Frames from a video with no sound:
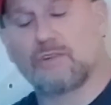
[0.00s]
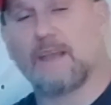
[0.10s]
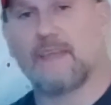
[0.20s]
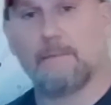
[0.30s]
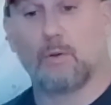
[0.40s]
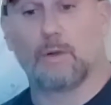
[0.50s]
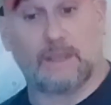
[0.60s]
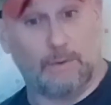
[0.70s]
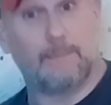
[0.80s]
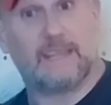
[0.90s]
to try that. But
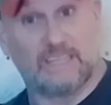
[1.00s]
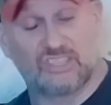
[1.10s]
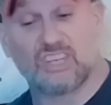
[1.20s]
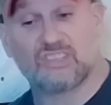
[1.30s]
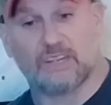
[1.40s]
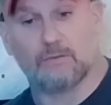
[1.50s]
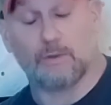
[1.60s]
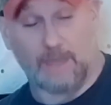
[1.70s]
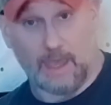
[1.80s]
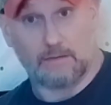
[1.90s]
can we be consistent
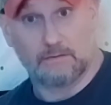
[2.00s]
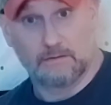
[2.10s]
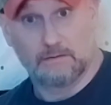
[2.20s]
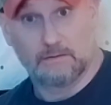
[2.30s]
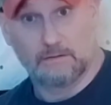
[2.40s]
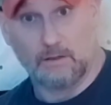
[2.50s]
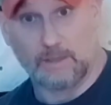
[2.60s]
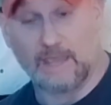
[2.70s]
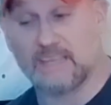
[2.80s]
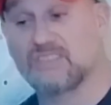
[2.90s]
with that?
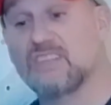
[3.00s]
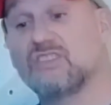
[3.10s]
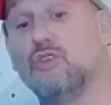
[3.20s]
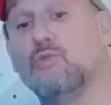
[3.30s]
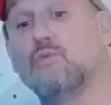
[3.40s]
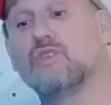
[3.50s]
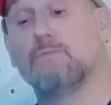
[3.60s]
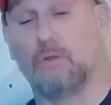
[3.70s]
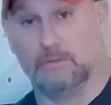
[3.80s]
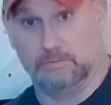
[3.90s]
Okay, is this
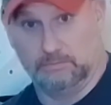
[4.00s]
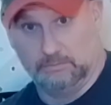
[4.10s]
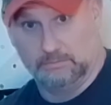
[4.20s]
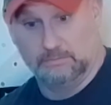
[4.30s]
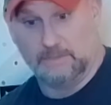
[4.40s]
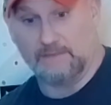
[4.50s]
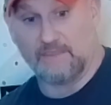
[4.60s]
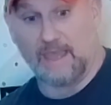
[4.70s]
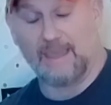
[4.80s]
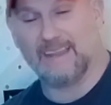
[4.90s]
usable at
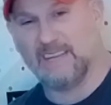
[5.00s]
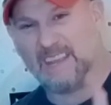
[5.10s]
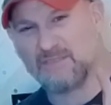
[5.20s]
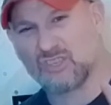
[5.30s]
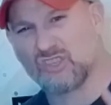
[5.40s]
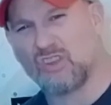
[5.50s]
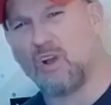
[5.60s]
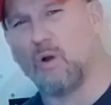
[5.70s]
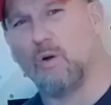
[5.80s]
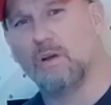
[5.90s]
that? And if
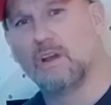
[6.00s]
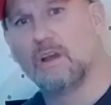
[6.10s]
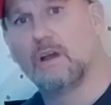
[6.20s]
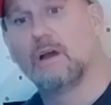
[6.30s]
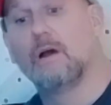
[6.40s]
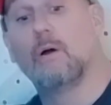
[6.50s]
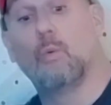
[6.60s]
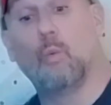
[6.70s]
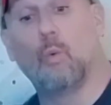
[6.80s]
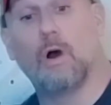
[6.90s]
so,
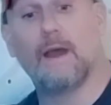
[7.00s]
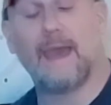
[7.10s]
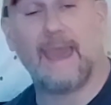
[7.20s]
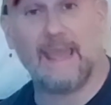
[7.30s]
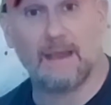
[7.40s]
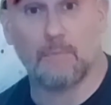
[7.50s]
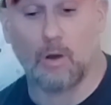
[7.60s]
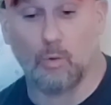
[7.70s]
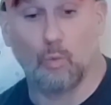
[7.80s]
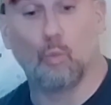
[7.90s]
what
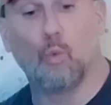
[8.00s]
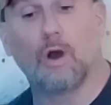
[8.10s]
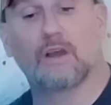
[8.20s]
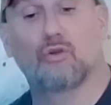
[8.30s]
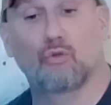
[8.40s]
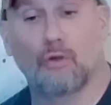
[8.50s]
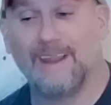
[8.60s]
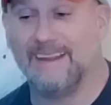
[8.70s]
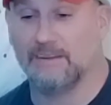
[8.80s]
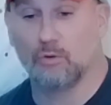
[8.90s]
ammo, what
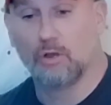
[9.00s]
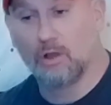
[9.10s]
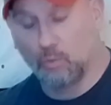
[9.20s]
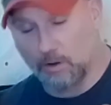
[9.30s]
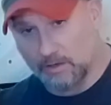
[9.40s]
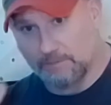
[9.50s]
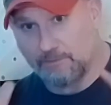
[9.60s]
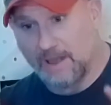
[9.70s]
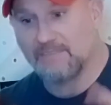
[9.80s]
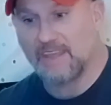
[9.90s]
grain? We're going to
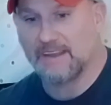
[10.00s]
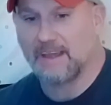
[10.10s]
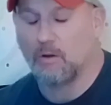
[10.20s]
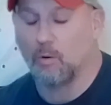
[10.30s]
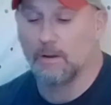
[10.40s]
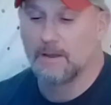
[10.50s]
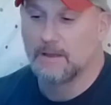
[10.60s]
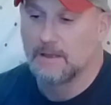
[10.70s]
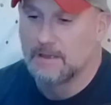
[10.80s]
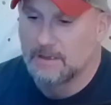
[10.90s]
find that out.
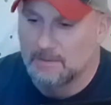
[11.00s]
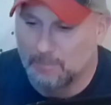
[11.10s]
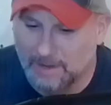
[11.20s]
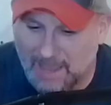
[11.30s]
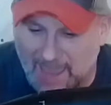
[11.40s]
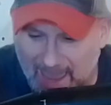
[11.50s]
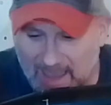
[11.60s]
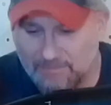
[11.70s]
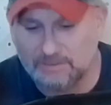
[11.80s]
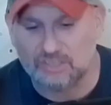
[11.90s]
But I
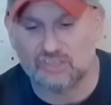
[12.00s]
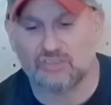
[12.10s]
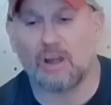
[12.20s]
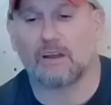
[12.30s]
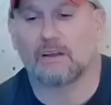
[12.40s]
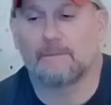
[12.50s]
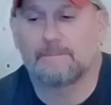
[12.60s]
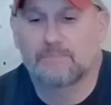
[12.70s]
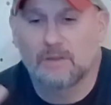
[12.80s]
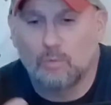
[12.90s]
have to start
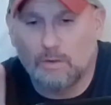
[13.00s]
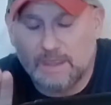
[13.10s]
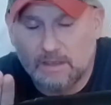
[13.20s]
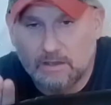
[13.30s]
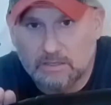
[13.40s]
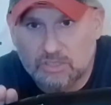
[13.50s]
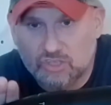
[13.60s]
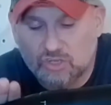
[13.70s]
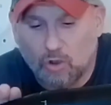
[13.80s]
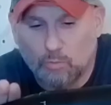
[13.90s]
with a good
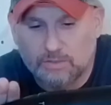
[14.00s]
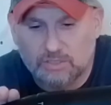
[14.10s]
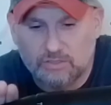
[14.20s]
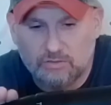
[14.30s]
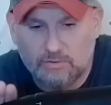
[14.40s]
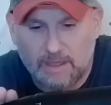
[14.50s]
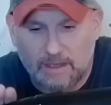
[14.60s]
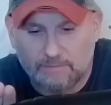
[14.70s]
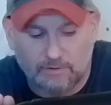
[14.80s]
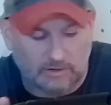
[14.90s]
scope to do
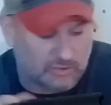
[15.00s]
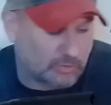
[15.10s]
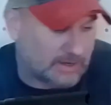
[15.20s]
that first.